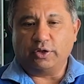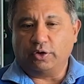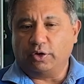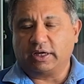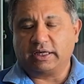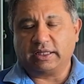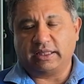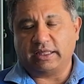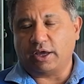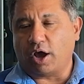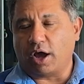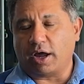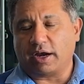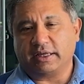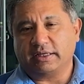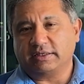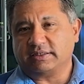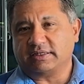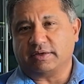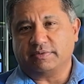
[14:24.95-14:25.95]
you look at the
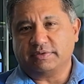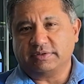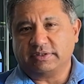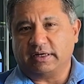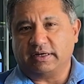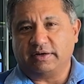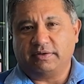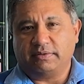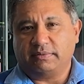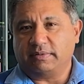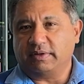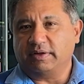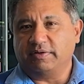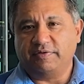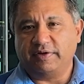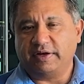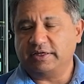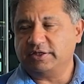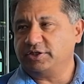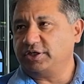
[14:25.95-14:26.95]
audience that was in
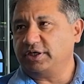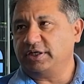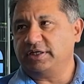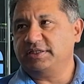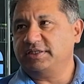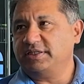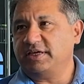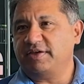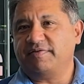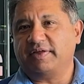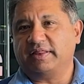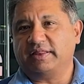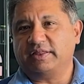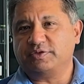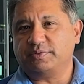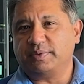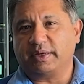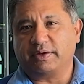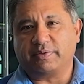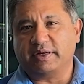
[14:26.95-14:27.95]
NVIDIA's GTC event
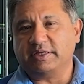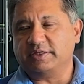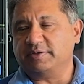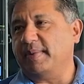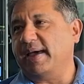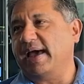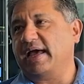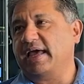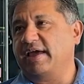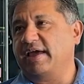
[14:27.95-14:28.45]
this week, right? So yeah.